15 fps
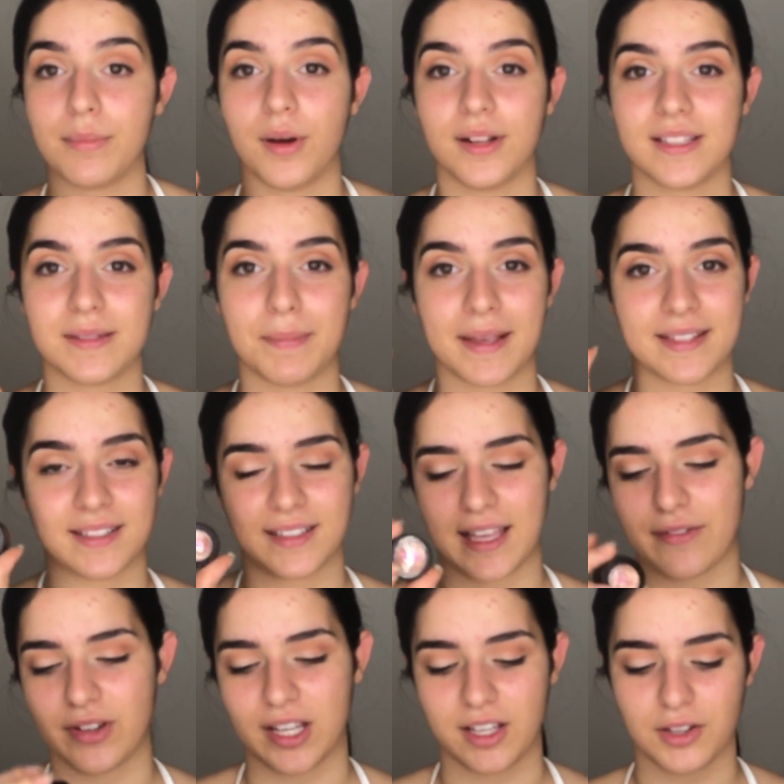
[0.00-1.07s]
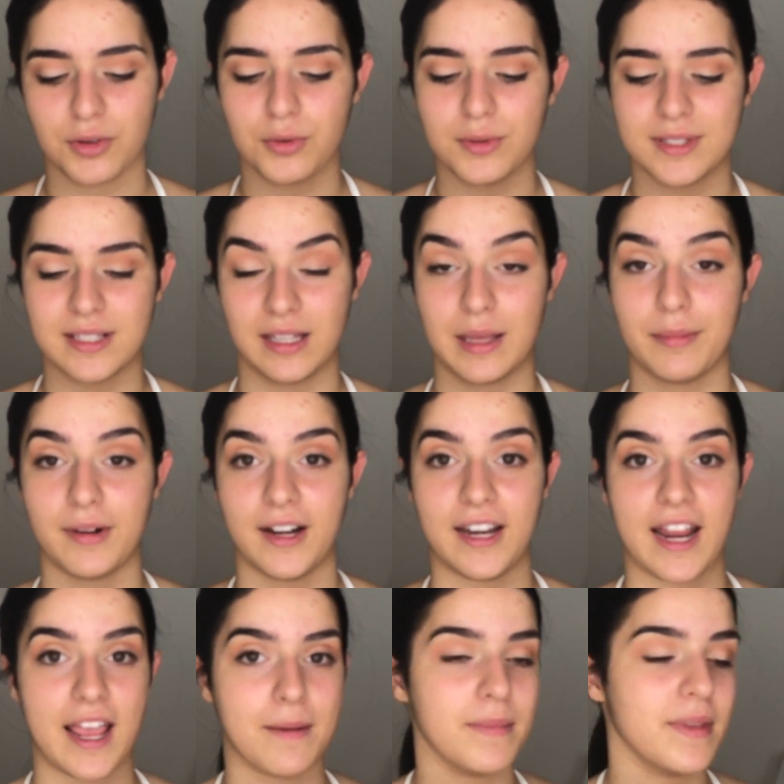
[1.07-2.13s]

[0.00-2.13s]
pots basically have like a cool celebrity name.